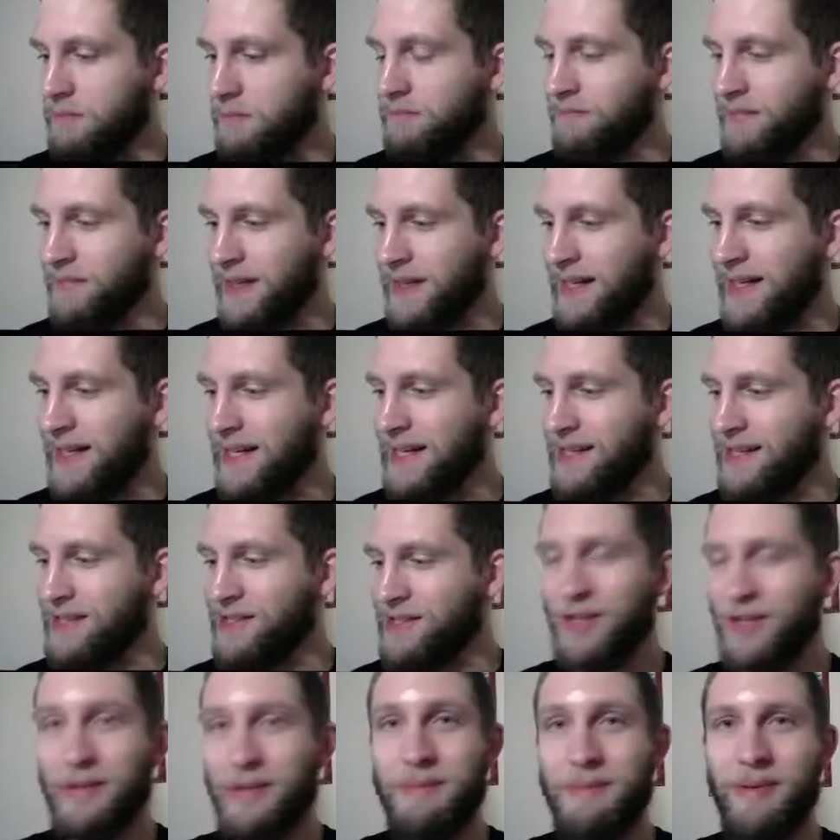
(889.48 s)

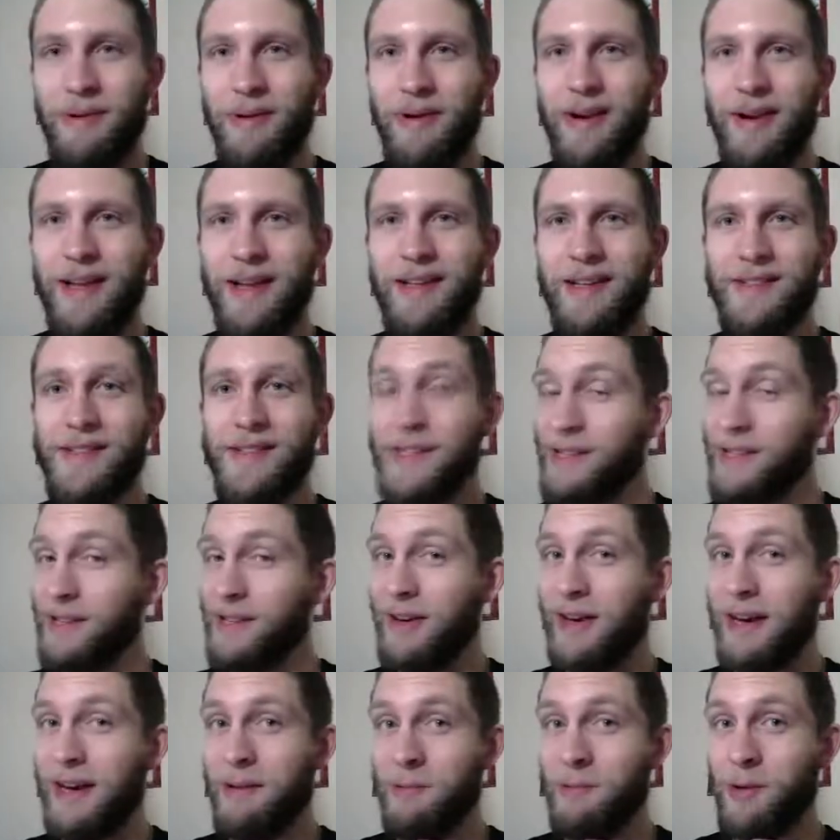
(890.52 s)
Nice, 2 paralysis.
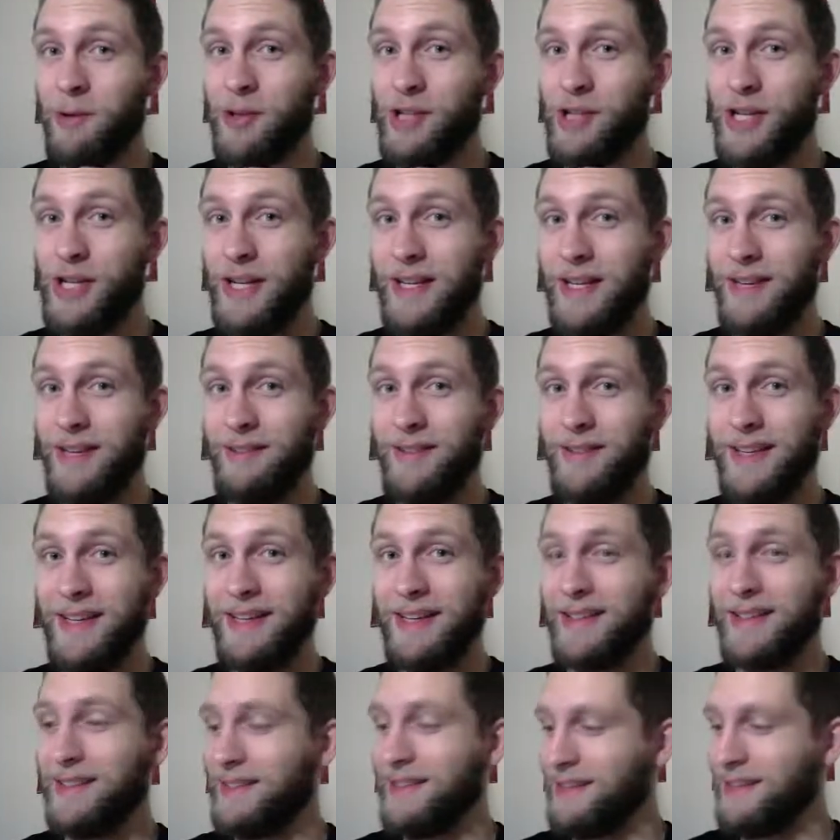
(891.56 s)
Alright, now we're cheating. We
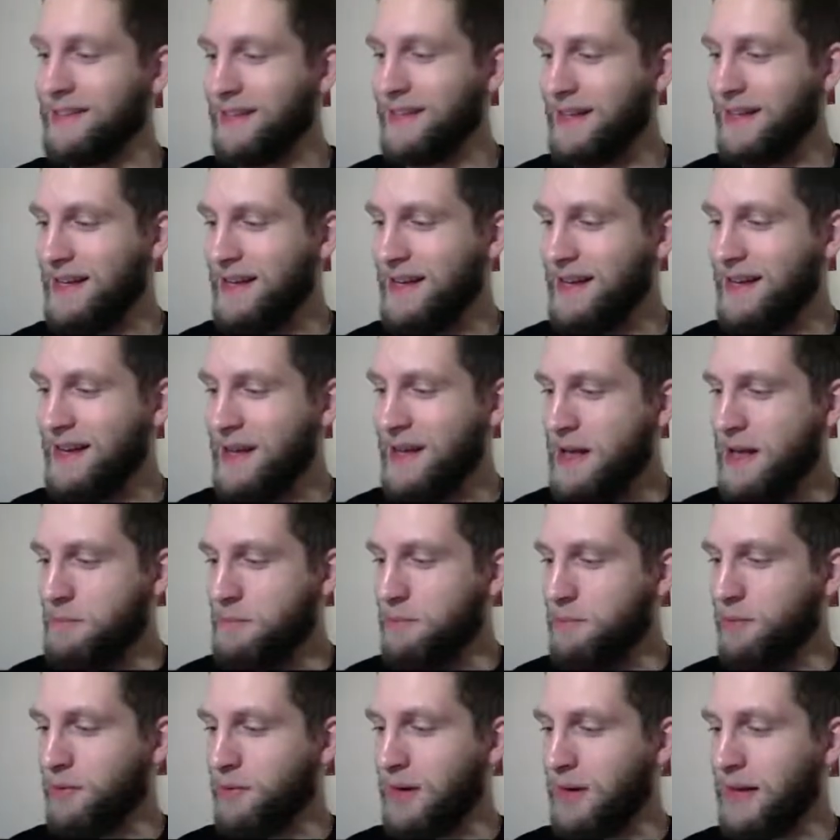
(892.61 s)
got the
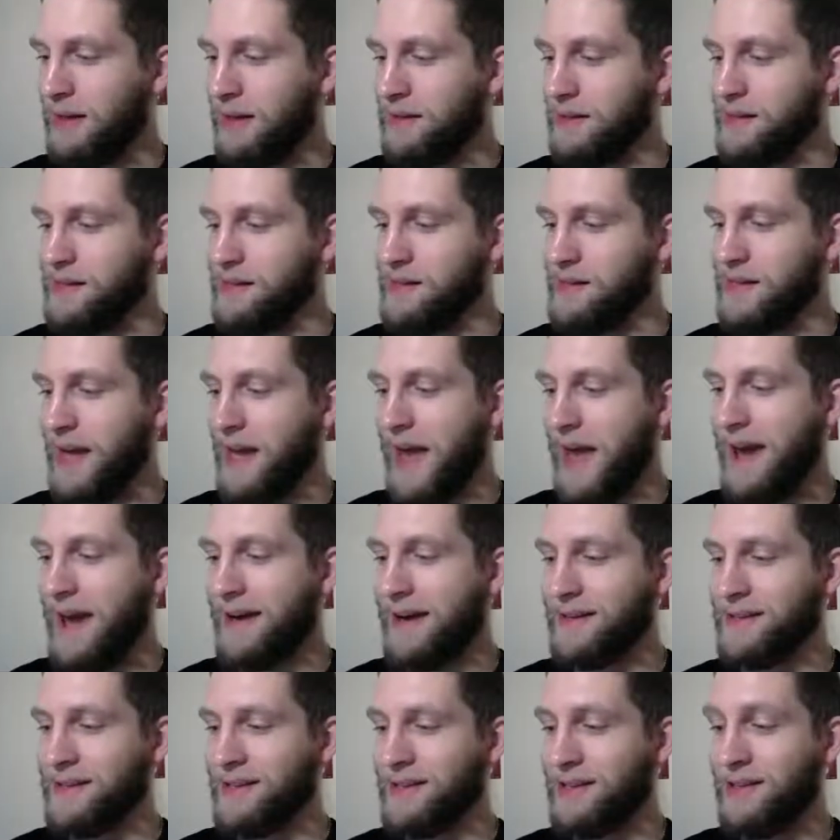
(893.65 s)
paralysis
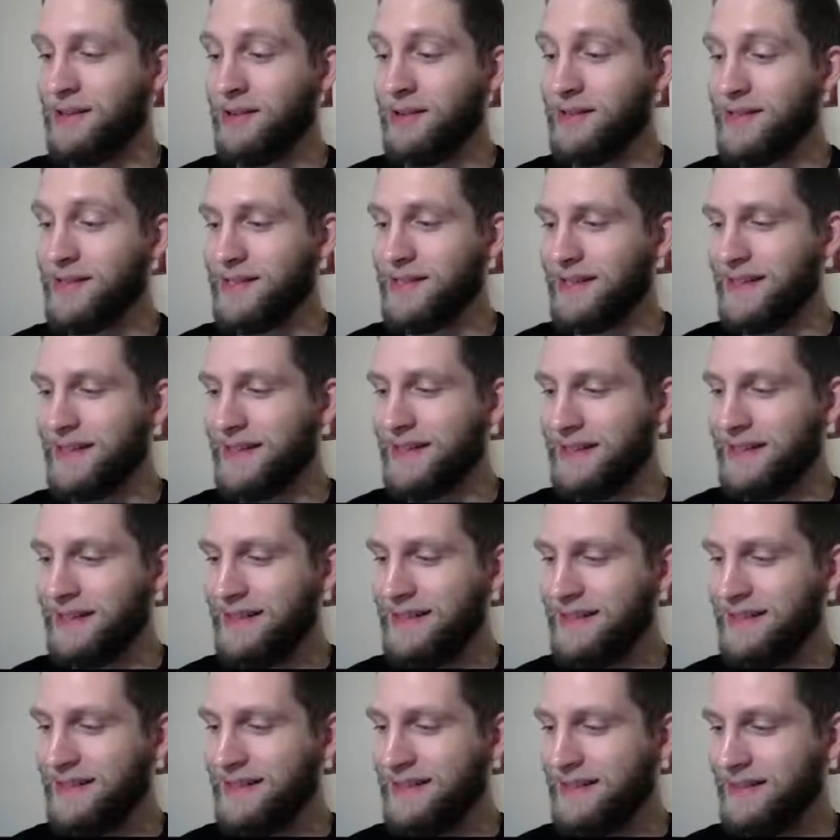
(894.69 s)
hacks on our side.
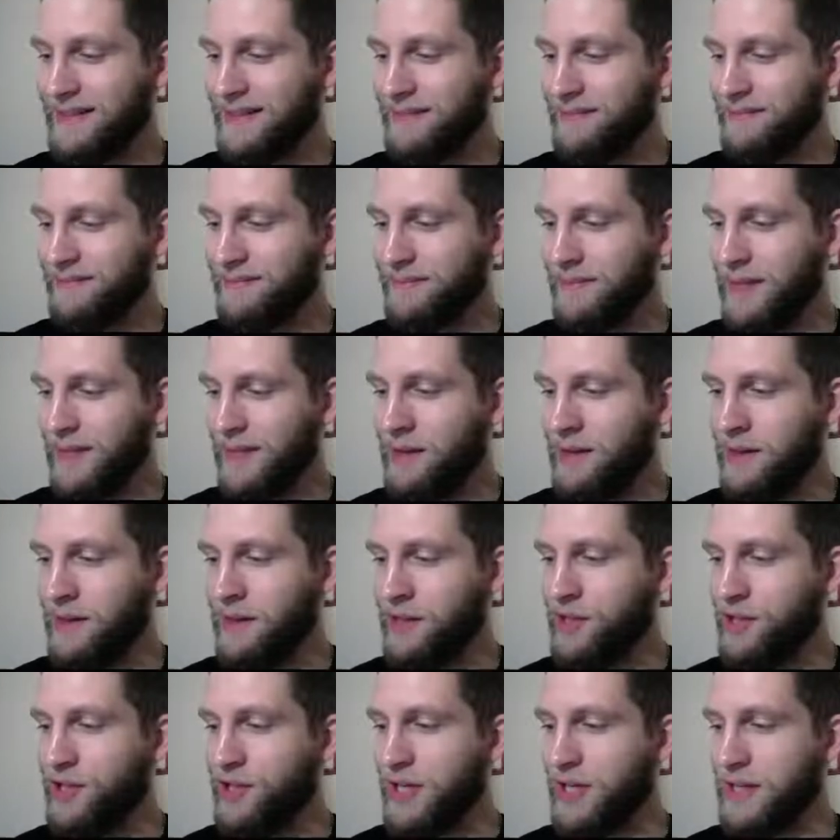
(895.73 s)

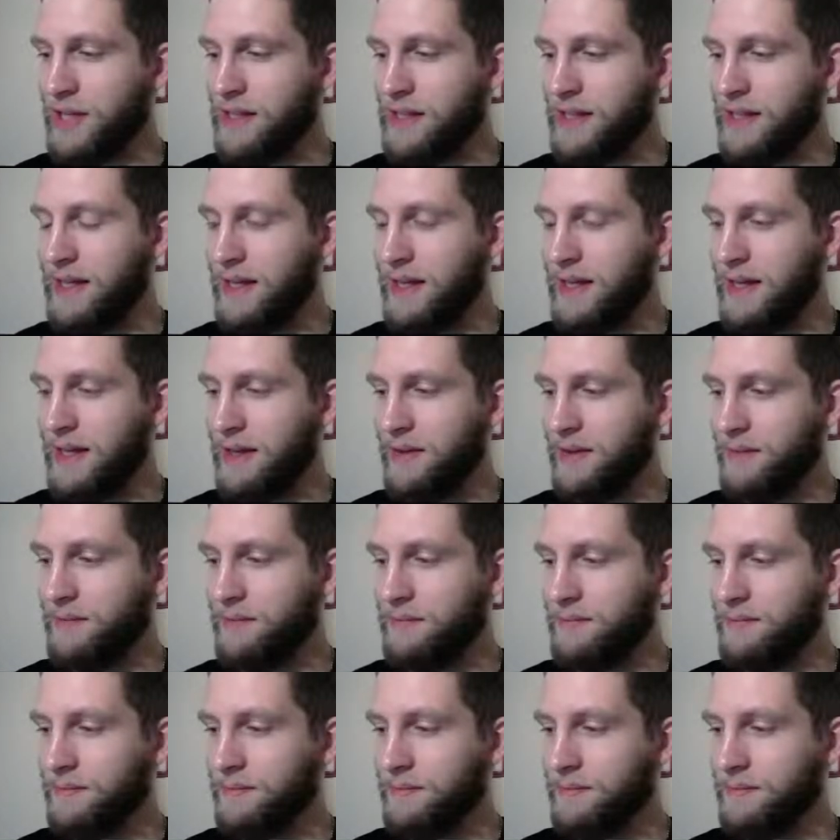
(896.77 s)
Thunder Shock again.